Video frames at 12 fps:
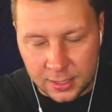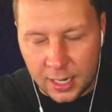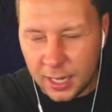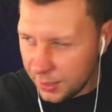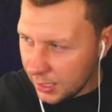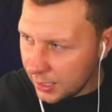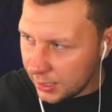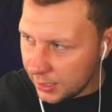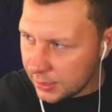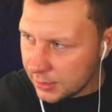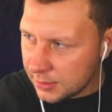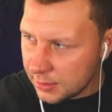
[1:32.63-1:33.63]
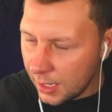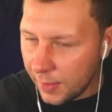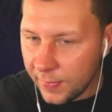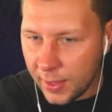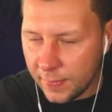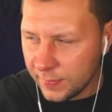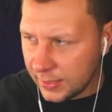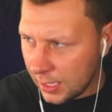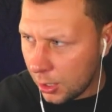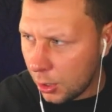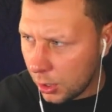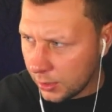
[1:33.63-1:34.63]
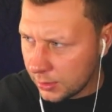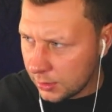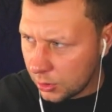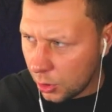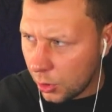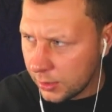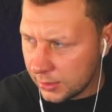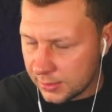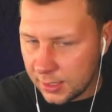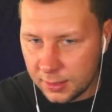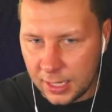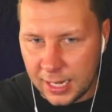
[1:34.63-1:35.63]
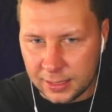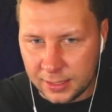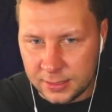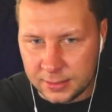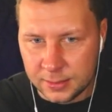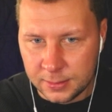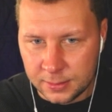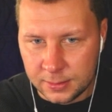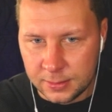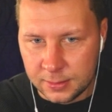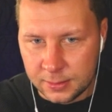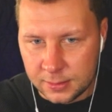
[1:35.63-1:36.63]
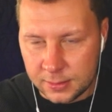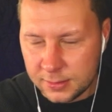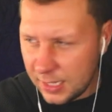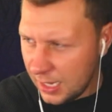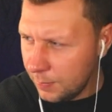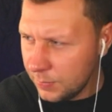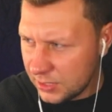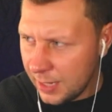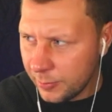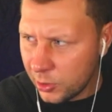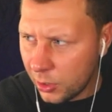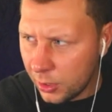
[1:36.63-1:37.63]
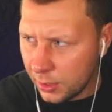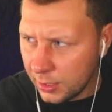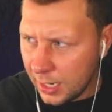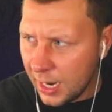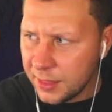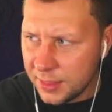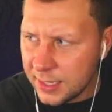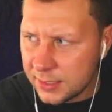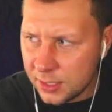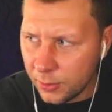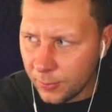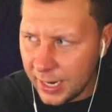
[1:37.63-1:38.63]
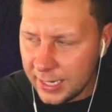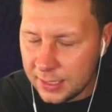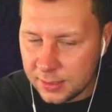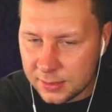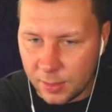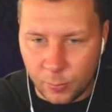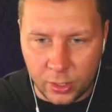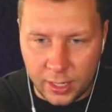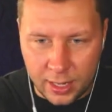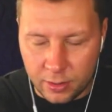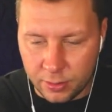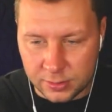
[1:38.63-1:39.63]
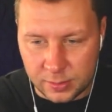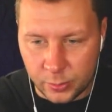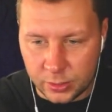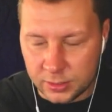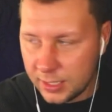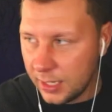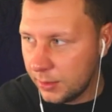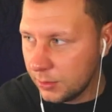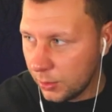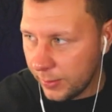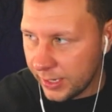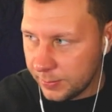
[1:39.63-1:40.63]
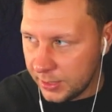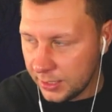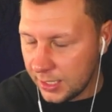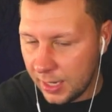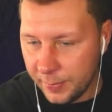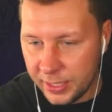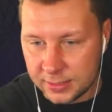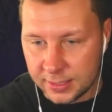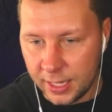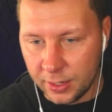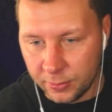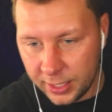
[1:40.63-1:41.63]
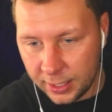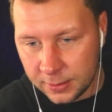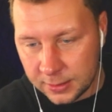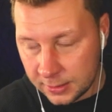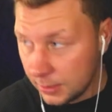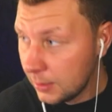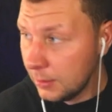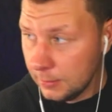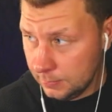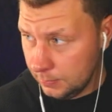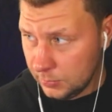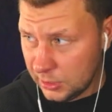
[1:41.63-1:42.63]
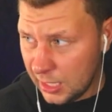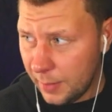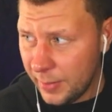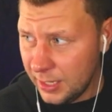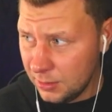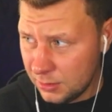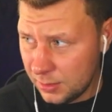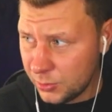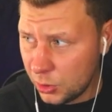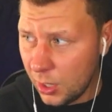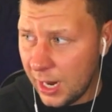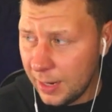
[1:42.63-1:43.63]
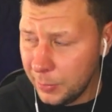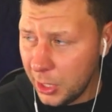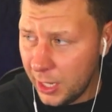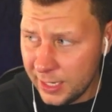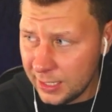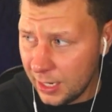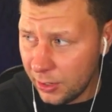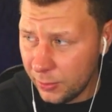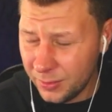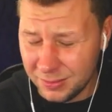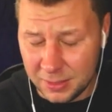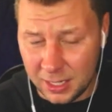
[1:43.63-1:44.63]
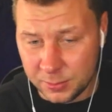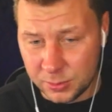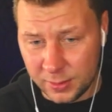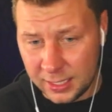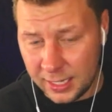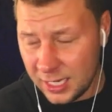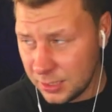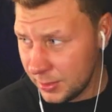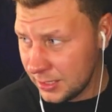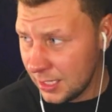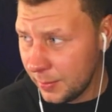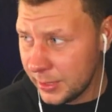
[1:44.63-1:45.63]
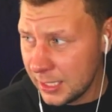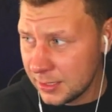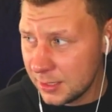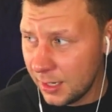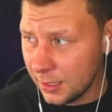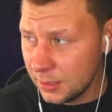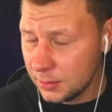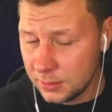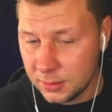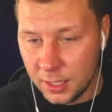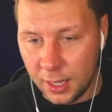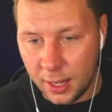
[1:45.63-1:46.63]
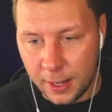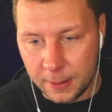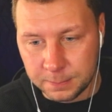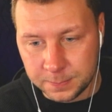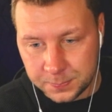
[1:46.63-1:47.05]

I think it is. And and Kong Kong Skull Island. Same same Kong. I think so, right? Someone I don't know. Someone can correct me in the comments. I don't care. Comment, subscribe, like. I don't know. It helps with engagement. Tell me I suck. Um.